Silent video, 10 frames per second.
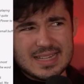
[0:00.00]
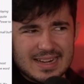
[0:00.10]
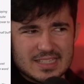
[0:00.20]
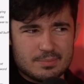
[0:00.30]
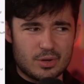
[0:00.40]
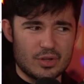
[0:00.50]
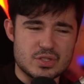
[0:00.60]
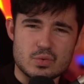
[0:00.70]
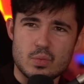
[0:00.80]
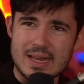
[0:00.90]
decks,
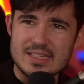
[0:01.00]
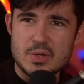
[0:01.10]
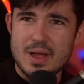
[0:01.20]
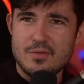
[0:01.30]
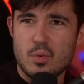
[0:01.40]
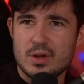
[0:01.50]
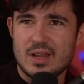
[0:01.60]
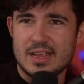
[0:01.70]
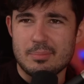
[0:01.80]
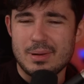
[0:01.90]
because when do you ever want to
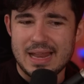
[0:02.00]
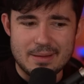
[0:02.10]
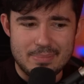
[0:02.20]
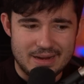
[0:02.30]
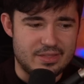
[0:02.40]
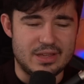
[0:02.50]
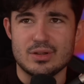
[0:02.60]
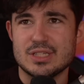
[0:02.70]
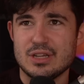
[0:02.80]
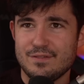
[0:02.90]
like play a big thing
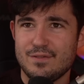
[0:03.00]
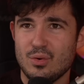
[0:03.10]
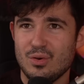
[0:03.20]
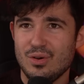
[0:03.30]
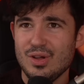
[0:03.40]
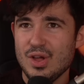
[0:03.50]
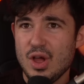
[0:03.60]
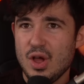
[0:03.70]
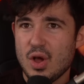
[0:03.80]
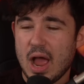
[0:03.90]
on turn 4
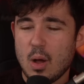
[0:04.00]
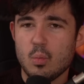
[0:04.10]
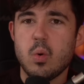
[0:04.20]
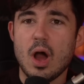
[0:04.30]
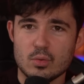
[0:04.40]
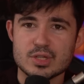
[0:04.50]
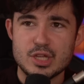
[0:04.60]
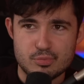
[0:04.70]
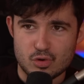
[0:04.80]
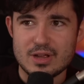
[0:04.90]
while also
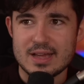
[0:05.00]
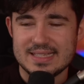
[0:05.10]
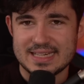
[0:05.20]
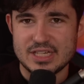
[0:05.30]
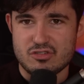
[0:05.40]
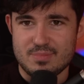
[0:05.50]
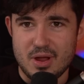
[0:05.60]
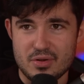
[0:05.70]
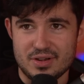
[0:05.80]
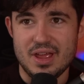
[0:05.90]
broadcasting to your
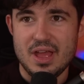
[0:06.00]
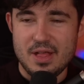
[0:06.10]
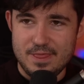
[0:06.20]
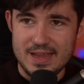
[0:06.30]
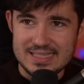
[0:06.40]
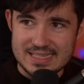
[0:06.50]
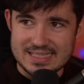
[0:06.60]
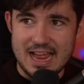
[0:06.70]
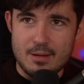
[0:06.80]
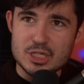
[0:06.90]
opponent, this is
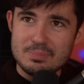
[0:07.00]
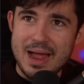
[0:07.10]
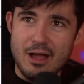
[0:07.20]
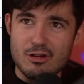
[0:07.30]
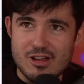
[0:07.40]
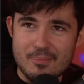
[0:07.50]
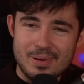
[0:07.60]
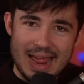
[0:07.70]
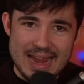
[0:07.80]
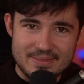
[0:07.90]
how much power I'm
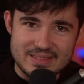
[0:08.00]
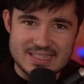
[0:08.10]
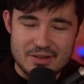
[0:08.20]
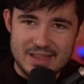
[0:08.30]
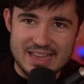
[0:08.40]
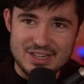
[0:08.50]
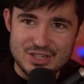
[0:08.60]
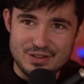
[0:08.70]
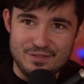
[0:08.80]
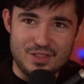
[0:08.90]
playing in this
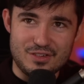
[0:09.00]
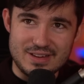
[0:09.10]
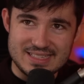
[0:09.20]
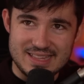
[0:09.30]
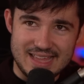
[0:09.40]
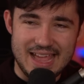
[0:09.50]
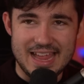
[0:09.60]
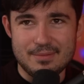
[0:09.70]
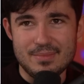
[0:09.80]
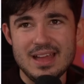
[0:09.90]
location for the rest of the
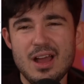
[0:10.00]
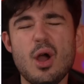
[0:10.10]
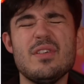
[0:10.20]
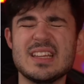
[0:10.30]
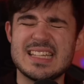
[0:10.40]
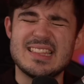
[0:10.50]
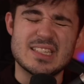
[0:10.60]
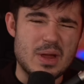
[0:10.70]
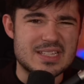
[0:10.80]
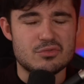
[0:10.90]
game? Obviously
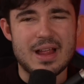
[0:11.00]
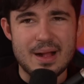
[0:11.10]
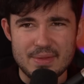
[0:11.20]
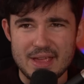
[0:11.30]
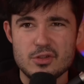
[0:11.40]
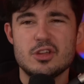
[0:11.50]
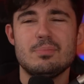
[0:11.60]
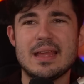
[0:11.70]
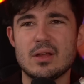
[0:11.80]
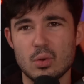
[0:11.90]
there's ways around that. You could
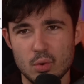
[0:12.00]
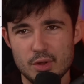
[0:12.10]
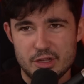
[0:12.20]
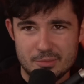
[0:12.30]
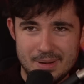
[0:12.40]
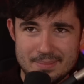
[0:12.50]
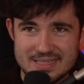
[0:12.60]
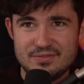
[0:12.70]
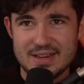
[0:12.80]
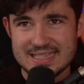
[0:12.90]
play Claw, you could play
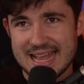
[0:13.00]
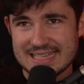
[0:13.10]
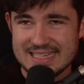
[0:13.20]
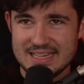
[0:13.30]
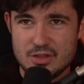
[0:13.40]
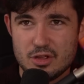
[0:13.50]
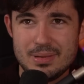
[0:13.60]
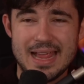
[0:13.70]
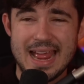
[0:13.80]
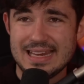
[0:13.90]
Mr. Fantastic, you could
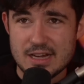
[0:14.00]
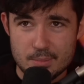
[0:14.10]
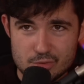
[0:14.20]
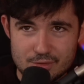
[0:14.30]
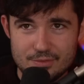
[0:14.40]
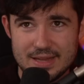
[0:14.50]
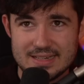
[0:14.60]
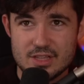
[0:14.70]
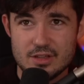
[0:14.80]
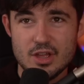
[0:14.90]
play any number of
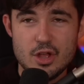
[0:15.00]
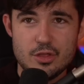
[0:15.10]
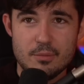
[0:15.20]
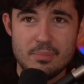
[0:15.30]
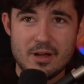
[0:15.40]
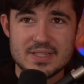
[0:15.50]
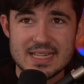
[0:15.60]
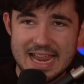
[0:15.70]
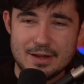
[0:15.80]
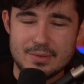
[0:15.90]
things that buffs the
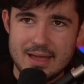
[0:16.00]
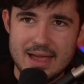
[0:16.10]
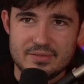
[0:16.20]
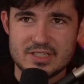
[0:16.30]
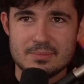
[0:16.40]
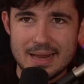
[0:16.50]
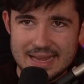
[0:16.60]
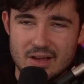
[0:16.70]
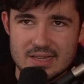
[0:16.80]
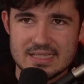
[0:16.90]
lane without having to play
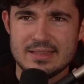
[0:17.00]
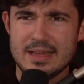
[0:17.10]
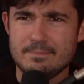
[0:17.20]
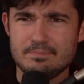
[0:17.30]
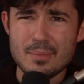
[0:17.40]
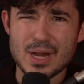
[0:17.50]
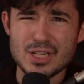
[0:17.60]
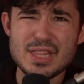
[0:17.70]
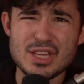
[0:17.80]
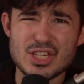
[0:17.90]
cards in there. But I
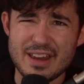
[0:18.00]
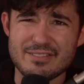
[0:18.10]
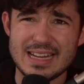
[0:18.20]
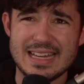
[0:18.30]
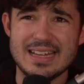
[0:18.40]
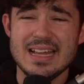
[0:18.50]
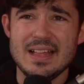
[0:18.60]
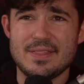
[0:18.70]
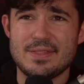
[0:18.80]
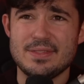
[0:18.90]
just think generally
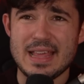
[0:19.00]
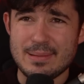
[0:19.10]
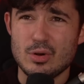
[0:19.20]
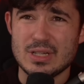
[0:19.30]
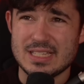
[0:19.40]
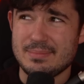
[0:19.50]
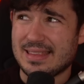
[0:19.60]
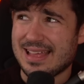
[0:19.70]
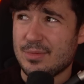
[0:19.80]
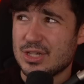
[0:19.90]
Namor doesn't
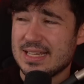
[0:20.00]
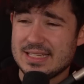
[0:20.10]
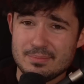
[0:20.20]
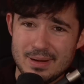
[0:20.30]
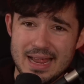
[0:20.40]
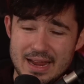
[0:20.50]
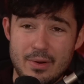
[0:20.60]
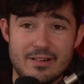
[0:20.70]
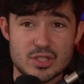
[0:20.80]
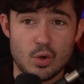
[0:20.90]
make that much sense to play,
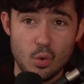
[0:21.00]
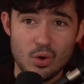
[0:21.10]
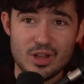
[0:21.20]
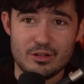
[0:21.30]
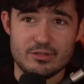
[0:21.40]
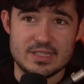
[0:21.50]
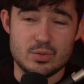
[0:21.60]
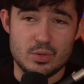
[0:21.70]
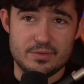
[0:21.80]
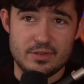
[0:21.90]
whereas Orca is
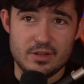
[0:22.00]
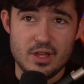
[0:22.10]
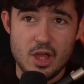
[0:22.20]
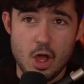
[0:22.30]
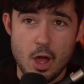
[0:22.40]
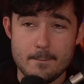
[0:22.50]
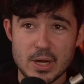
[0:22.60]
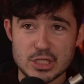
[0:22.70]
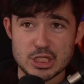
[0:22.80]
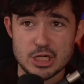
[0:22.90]
sort of a
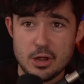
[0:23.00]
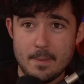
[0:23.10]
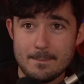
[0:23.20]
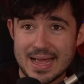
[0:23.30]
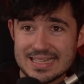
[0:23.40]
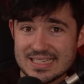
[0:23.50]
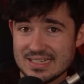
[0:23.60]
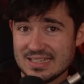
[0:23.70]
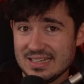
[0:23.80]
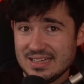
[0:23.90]
much
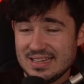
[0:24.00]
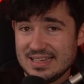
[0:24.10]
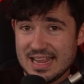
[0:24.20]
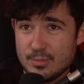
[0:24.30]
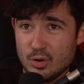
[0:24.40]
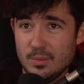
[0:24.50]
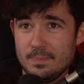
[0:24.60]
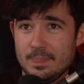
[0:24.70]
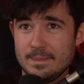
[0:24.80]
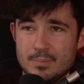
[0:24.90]
better Namor.
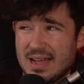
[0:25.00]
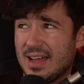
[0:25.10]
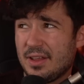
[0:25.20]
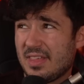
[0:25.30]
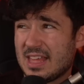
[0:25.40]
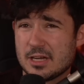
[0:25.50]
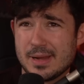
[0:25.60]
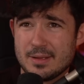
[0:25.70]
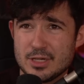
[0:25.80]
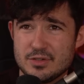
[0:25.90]
But yeah, I don't think that's going
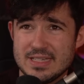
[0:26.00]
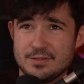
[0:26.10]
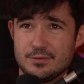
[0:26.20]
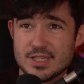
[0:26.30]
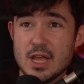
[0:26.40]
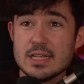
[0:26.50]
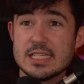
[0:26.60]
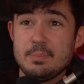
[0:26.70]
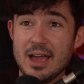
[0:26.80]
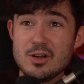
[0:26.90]
to make much of a difference.
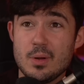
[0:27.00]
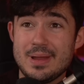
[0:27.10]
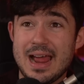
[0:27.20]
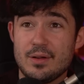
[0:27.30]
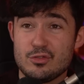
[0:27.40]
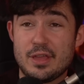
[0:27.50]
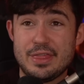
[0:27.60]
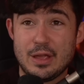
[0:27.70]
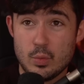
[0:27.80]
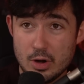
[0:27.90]
Spider-Woman, however, I
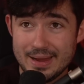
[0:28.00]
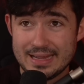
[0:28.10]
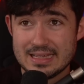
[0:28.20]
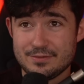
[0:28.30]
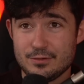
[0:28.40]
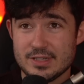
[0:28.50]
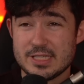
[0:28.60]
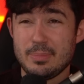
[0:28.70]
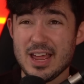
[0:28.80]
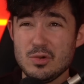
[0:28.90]
think will make a difference.
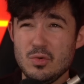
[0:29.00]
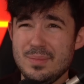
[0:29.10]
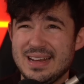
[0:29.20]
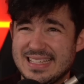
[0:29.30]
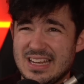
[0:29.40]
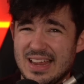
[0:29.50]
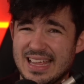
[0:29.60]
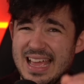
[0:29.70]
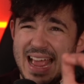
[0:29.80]
Spider-Woman is like